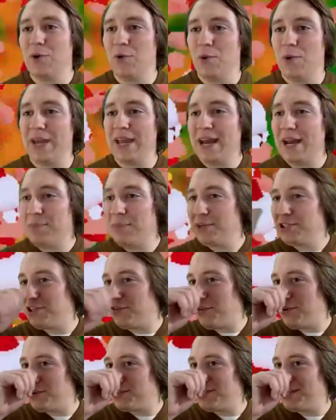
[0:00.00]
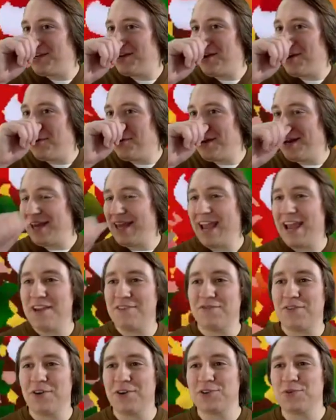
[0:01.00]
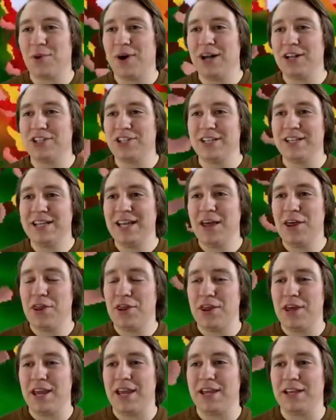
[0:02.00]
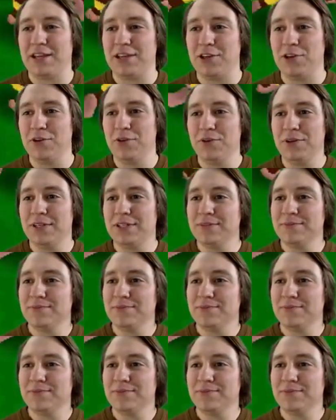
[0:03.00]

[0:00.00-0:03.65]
we got a bunch of folks here already, 8 folks watching. Thank you.